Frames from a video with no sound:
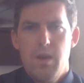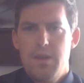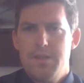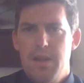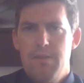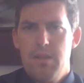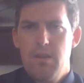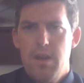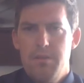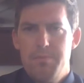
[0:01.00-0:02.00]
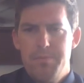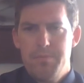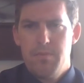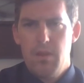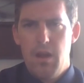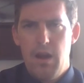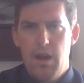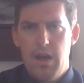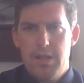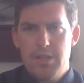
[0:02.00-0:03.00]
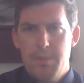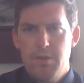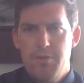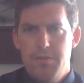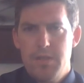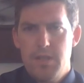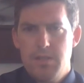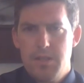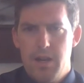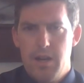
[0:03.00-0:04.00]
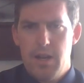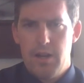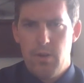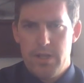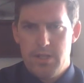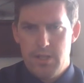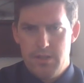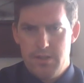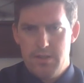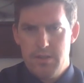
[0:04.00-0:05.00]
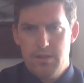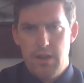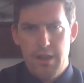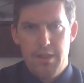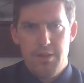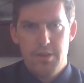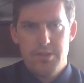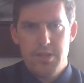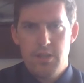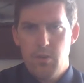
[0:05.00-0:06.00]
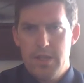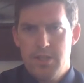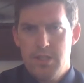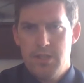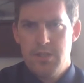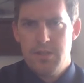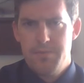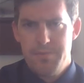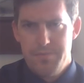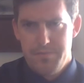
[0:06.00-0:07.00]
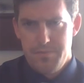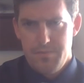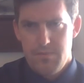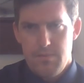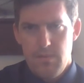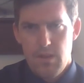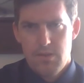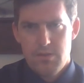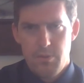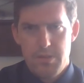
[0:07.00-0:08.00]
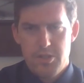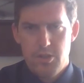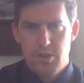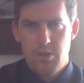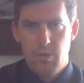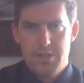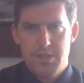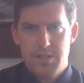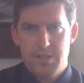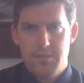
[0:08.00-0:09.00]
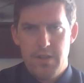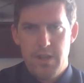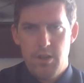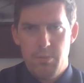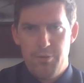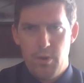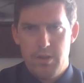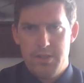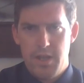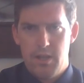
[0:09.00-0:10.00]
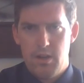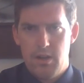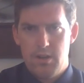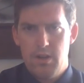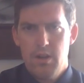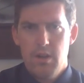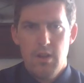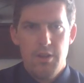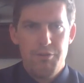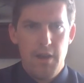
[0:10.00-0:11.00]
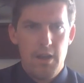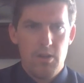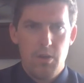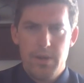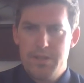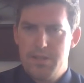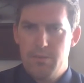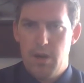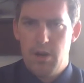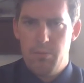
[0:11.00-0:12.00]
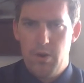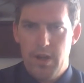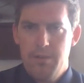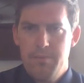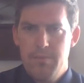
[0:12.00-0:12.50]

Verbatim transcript: Okay, seventh grade, uh, chapter 15 study guide questions. Got 13 questions, so be sure you watch this video before you take your final quiz tomorrow morning.